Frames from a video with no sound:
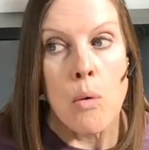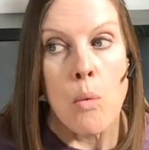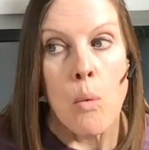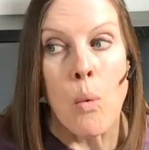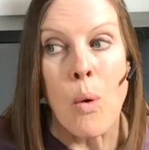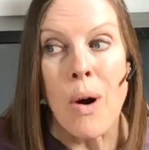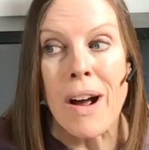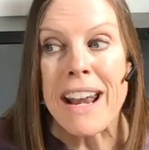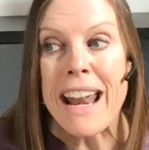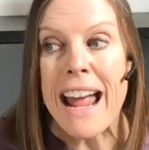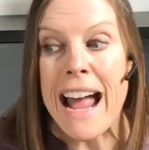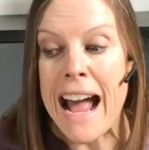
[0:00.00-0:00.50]

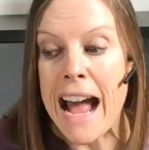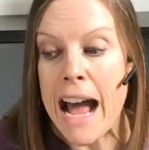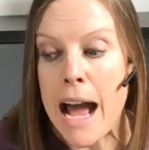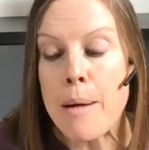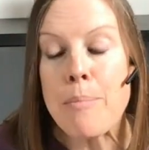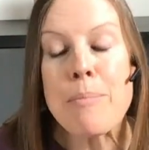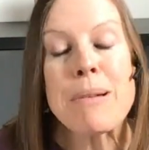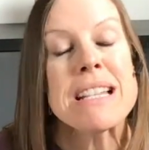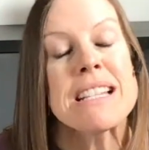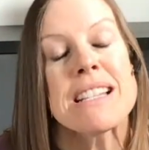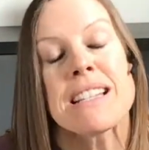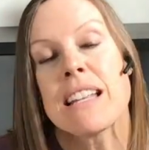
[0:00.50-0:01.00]
What
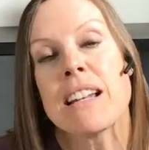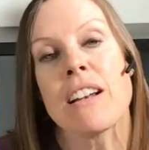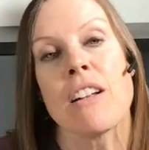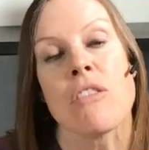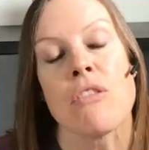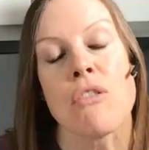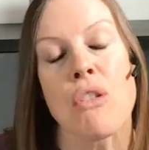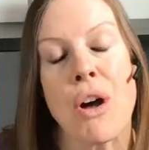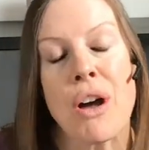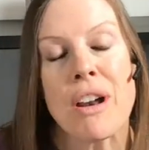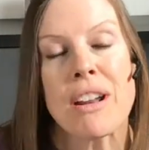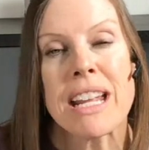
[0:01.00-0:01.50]
happens in a
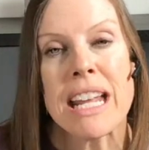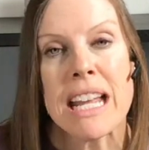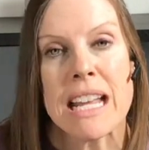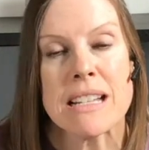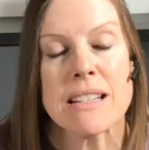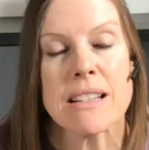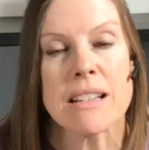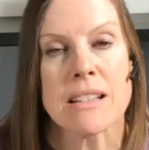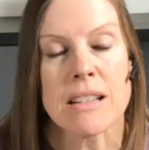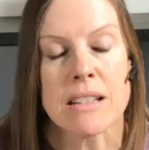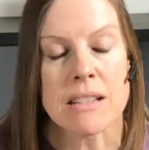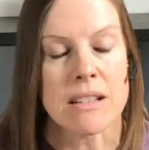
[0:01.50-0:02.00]
lot of
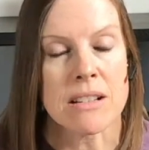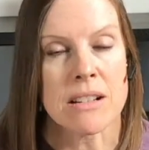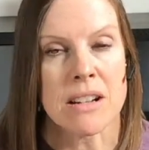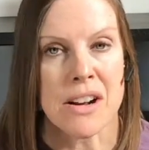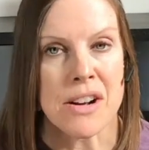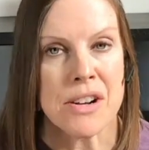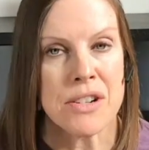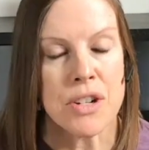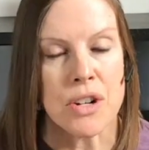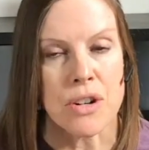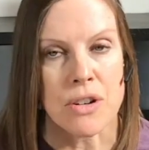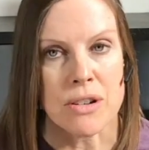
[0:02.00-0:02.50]
cases is the
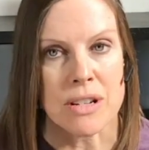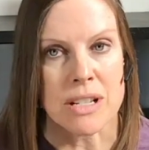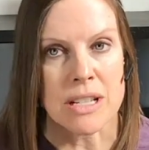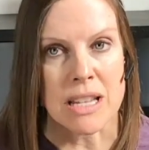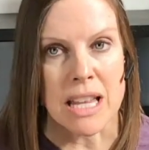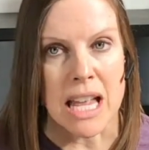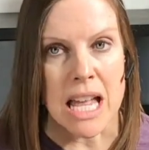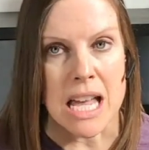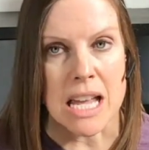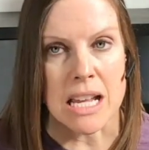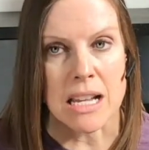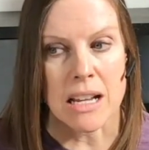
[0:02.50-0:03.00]
doctor is
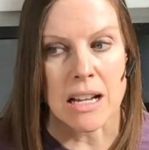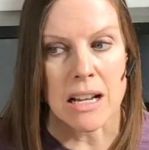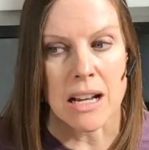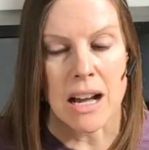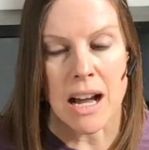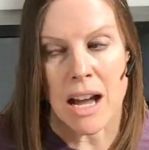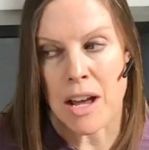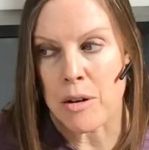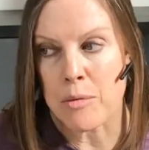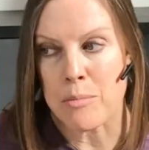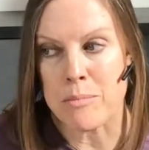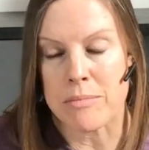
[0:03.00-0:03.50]
like,
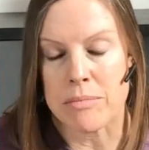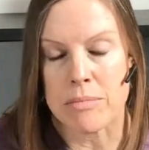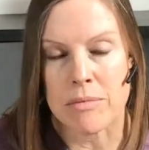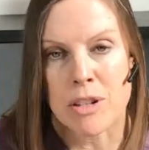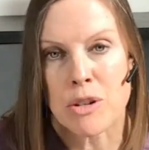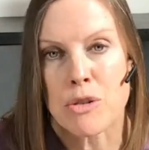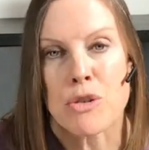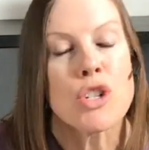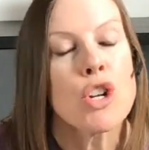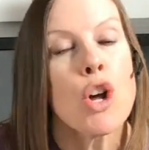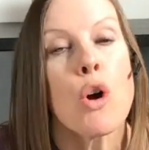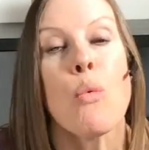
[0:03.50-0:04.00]
I don't
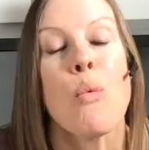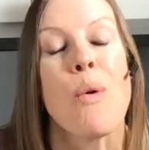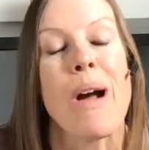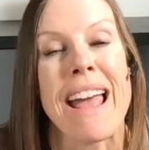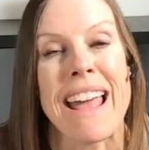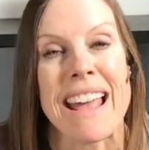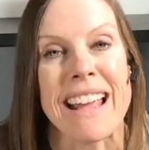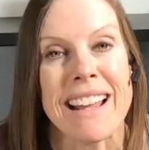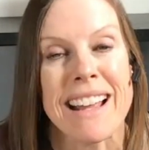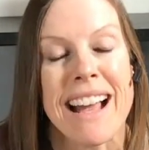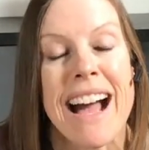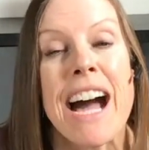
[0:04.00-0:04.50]
there's no
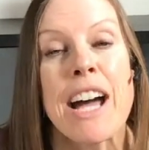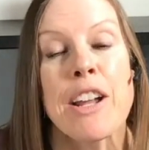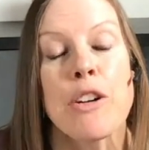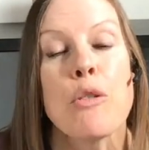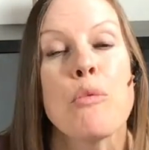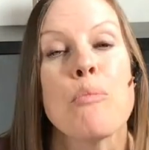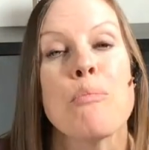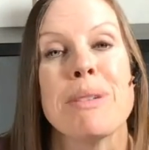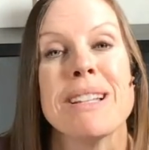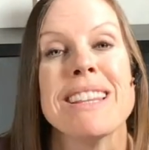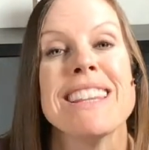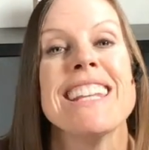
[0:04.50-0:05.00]
way. I
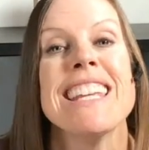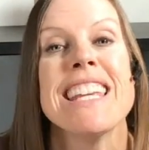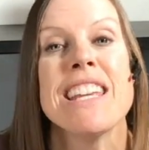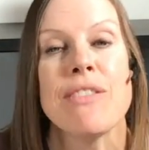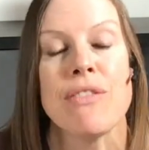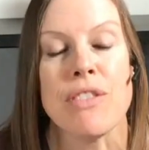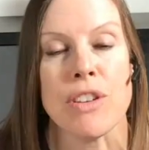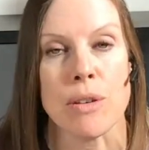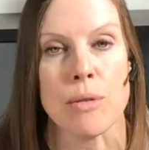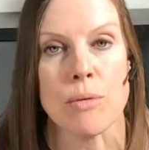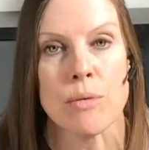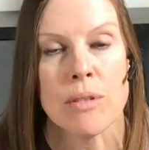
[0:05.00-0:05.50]
don't
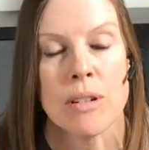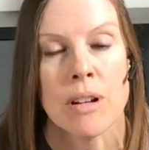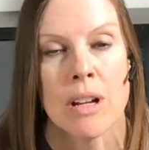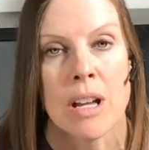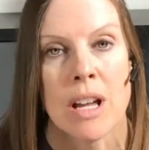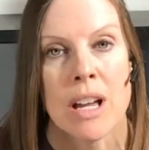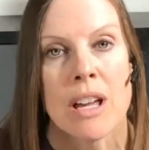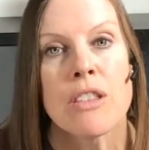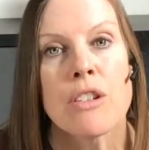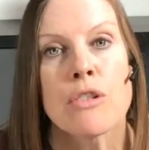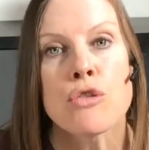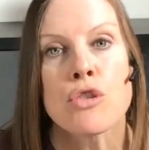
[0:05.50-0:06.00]
believe you.
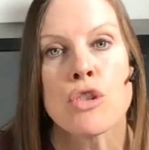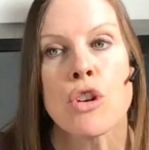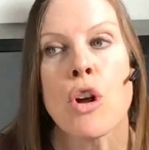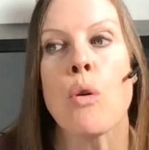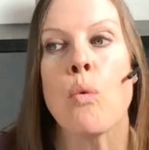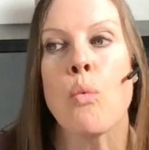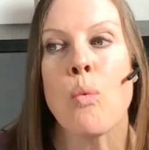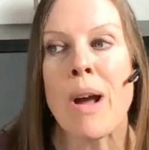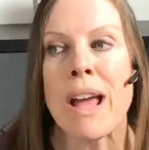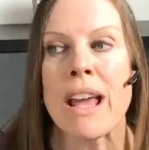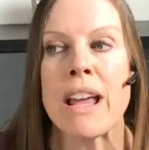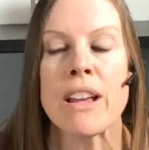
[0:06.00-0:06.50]
There's no
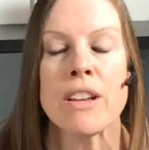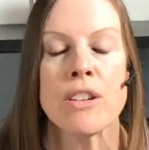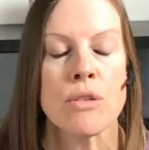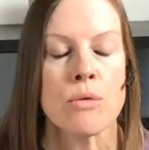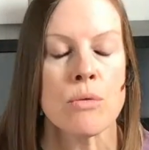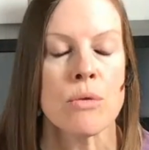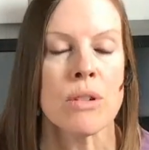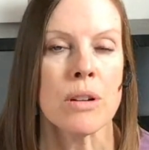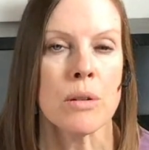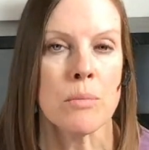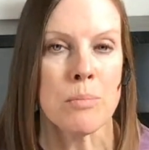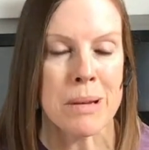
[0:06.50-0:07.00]
way you
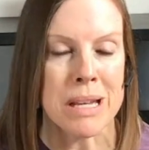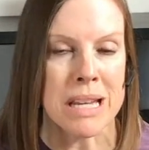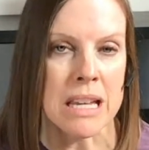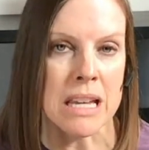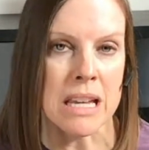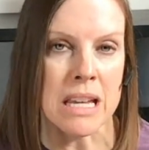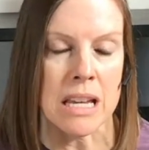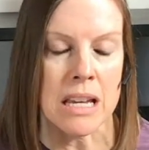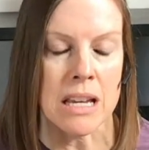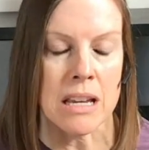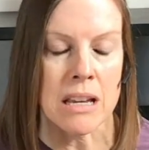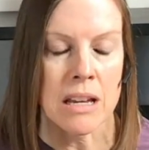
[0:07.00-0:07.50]
could
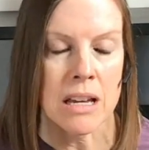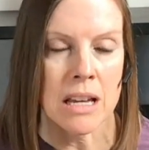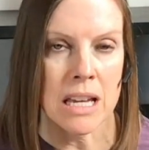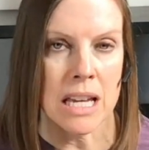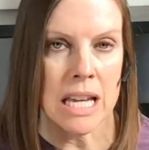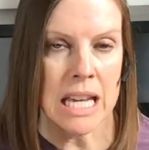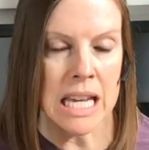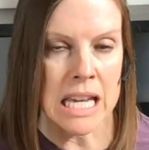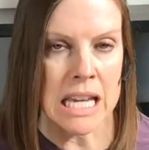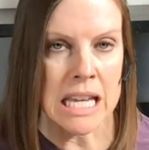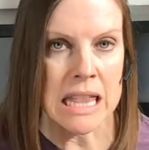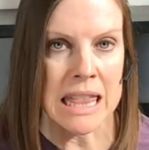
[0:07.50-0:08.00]
be
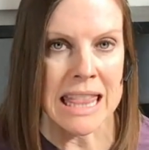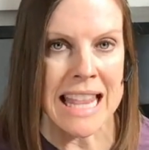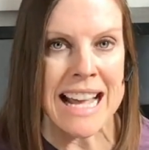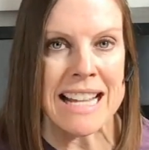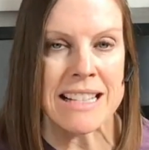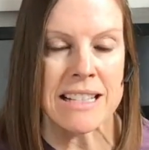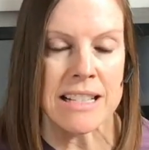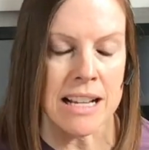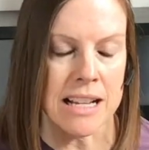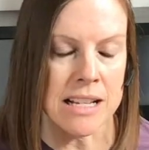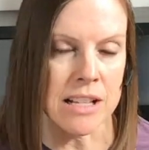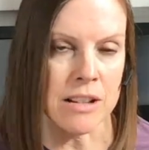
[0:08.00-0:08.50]
in
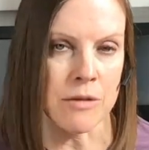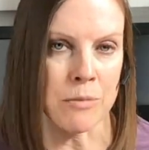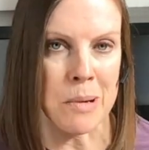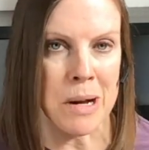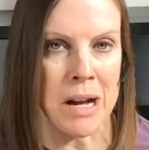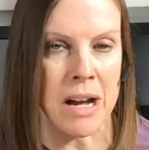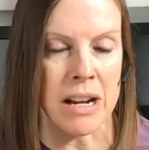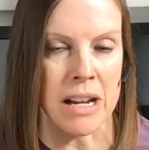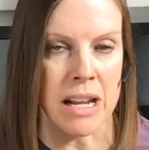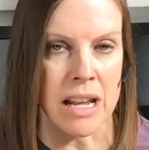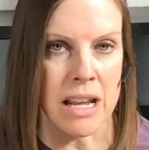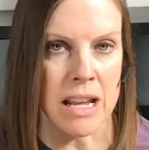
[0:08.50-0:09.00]
that size of
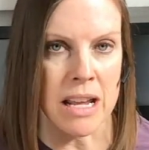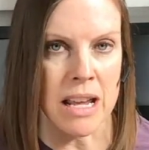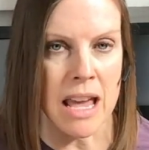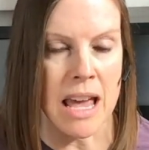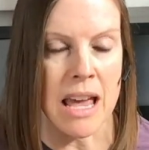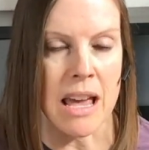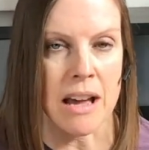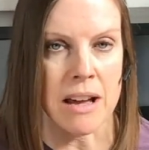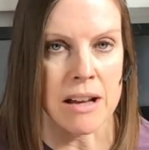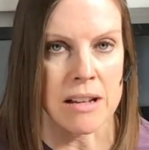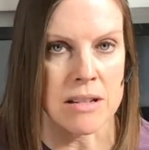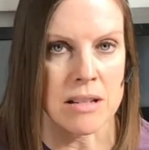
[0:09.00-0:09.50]
body
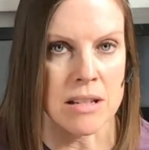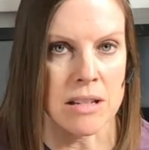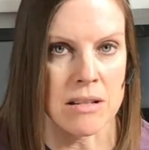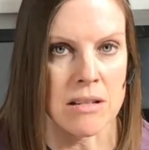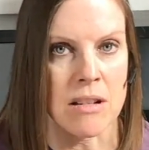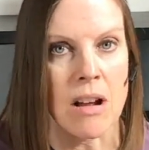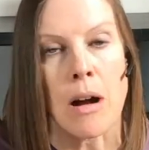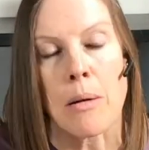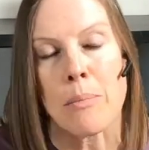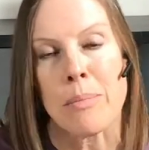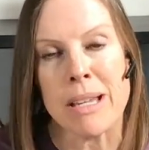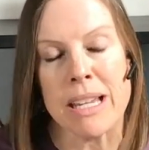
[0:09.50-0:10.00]
and
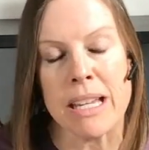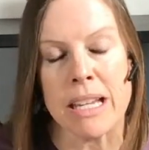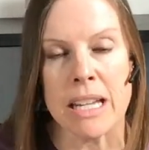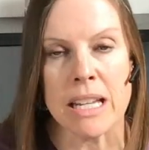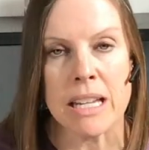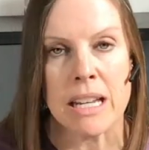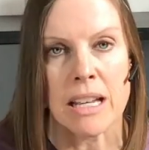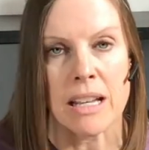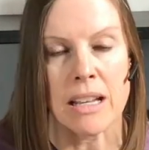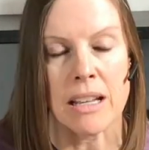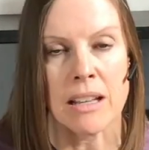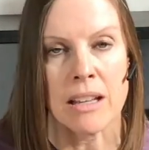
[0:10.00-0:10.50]
not be
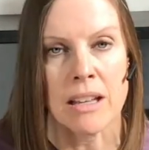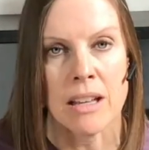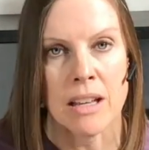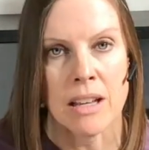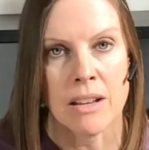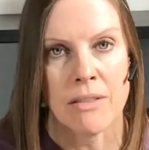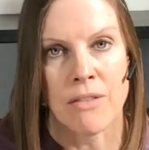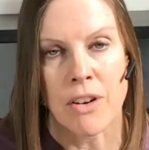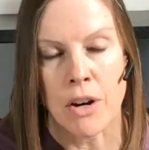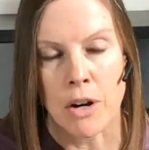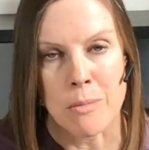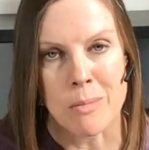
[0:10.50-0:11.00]
eating
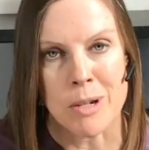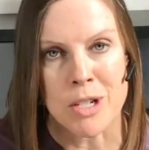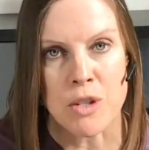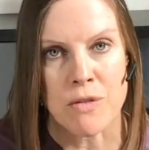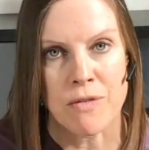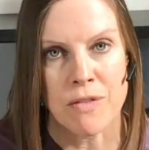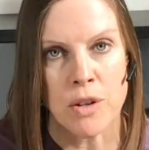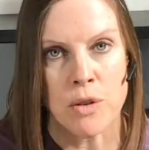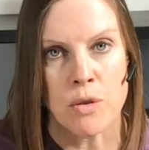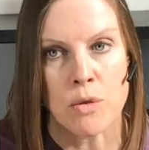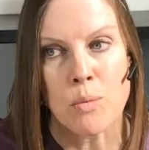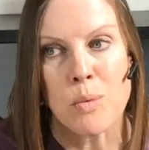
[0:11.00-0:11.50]
very much
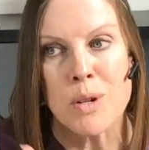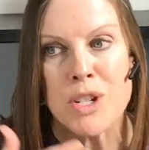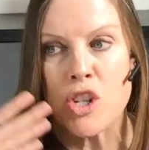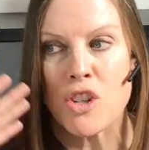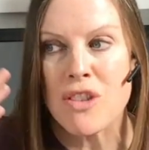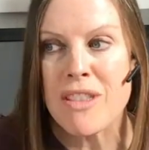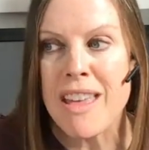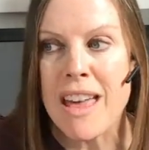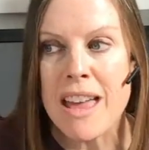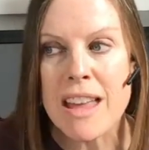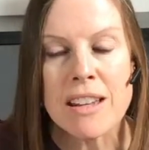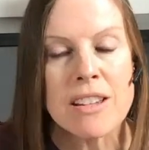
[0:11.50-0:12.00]
food, which
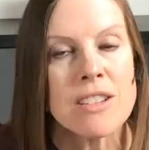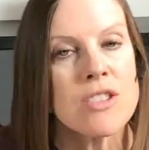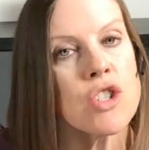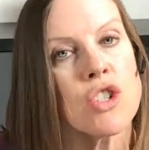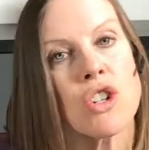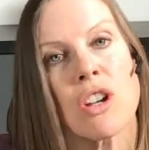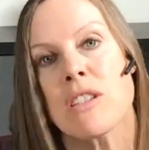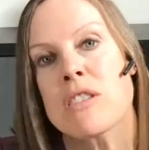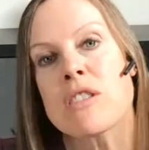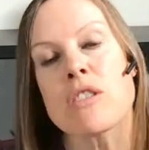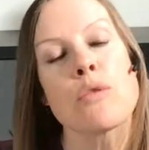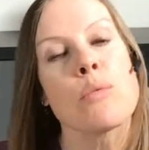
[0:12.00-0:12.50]
then
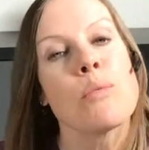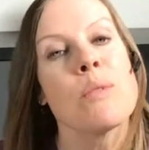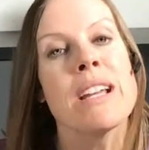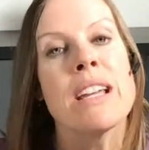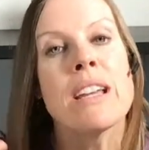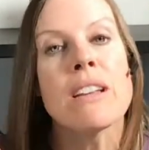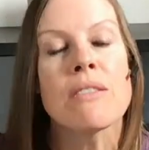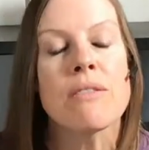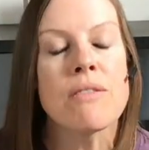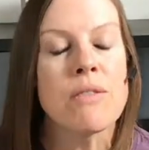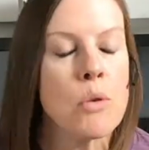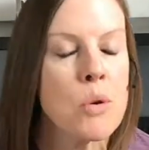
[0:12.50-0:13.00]
just
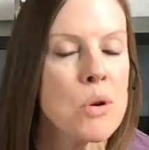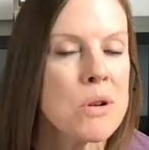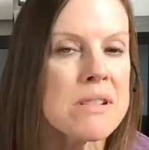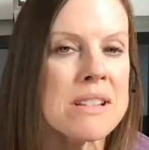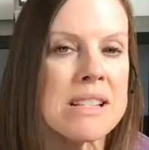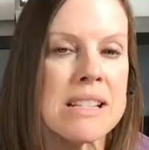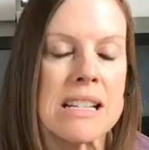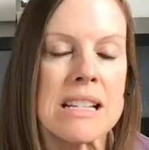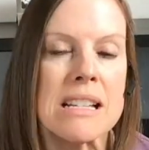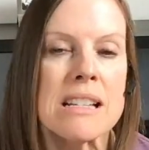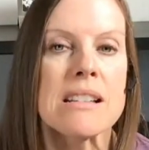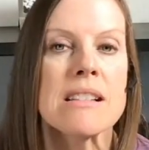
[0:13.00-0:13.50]

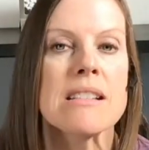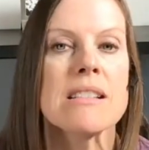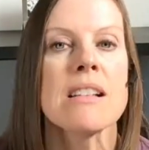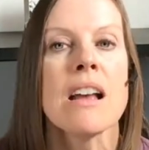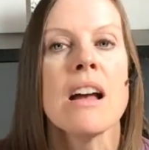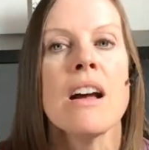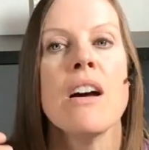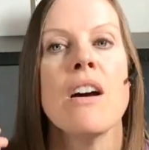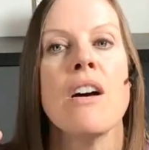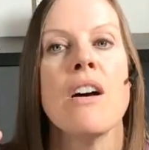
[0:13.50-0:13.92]
reinforces